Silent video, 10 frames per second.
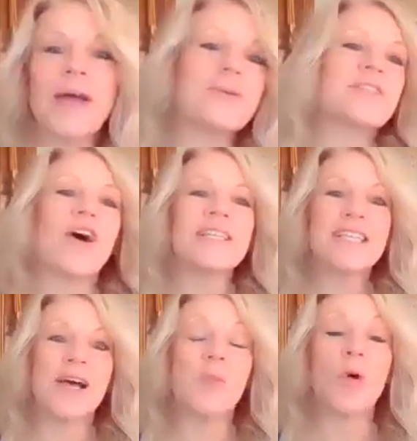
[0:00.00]
that was
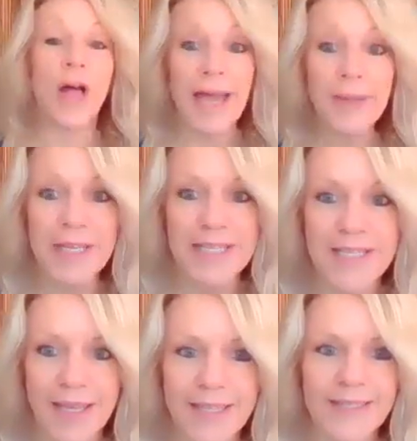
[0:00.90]
awesome. Well, I'm
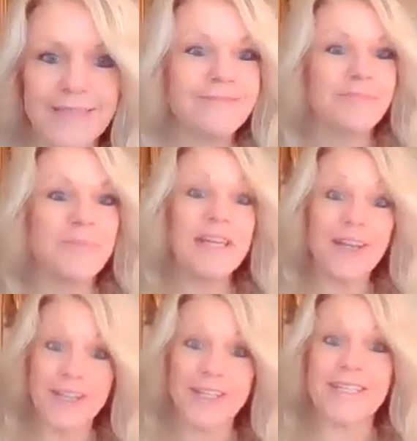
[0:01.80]
excited
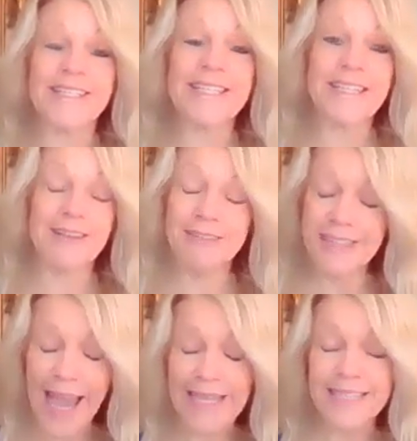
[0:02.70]
because
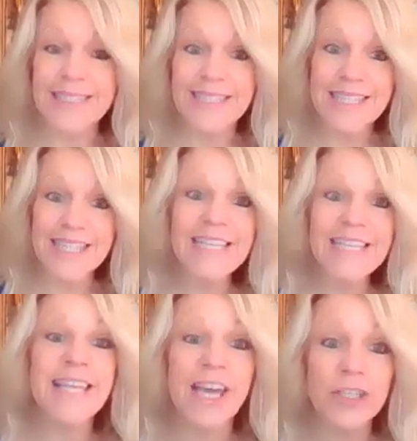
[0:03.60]
yes,
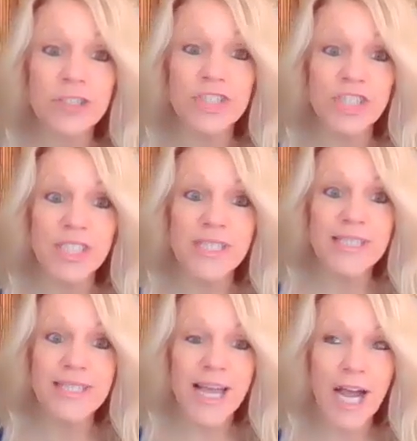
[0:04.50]
these
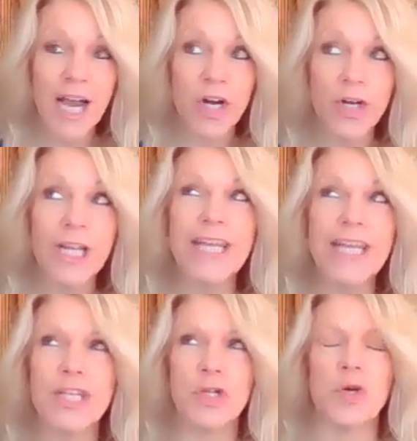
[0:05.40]
energies are
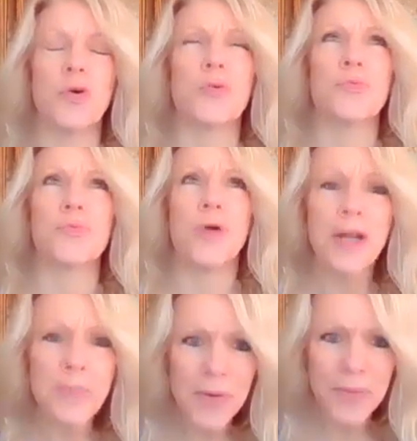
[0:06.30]

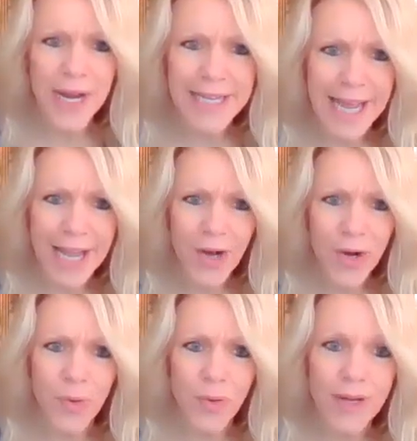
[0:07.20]
incredible right
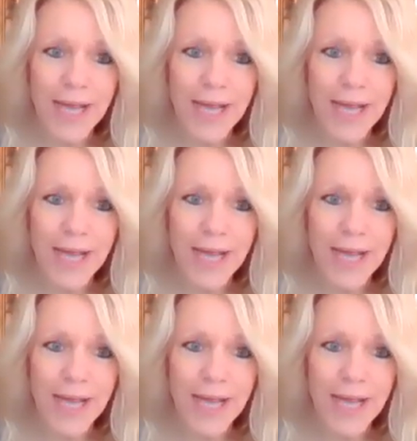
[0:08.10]
now.